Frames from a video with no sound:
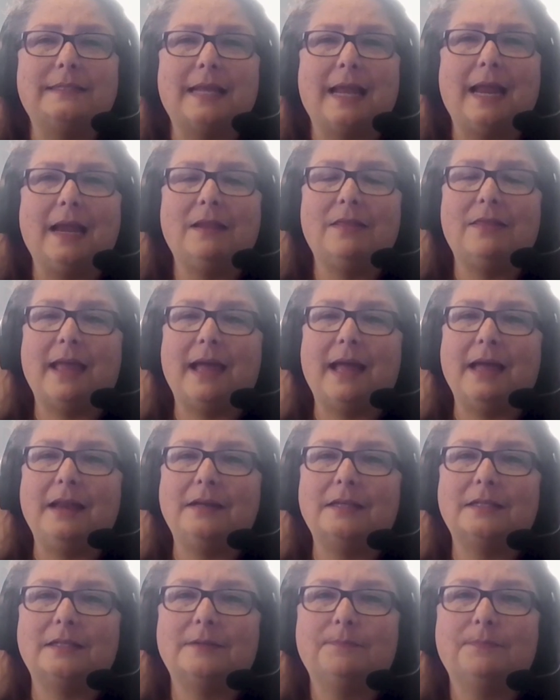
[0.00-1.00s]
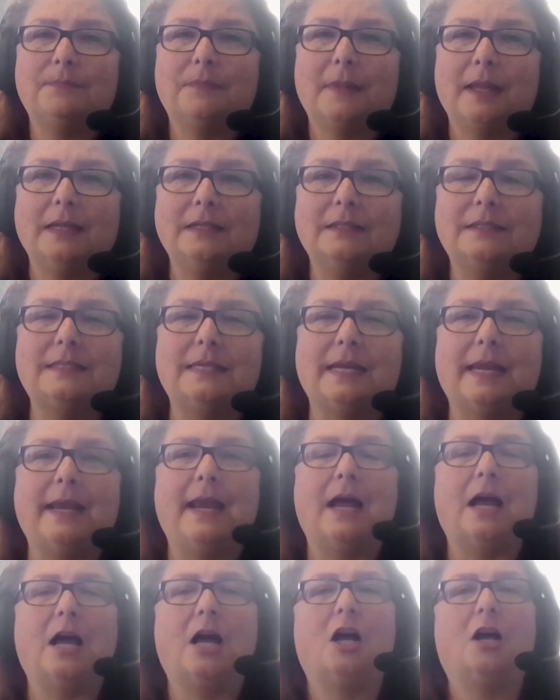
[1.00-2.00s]
say that
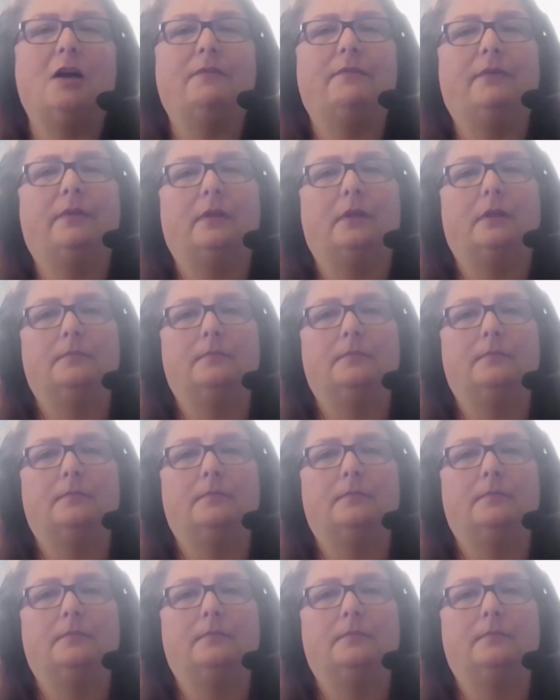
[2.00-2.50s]
instead of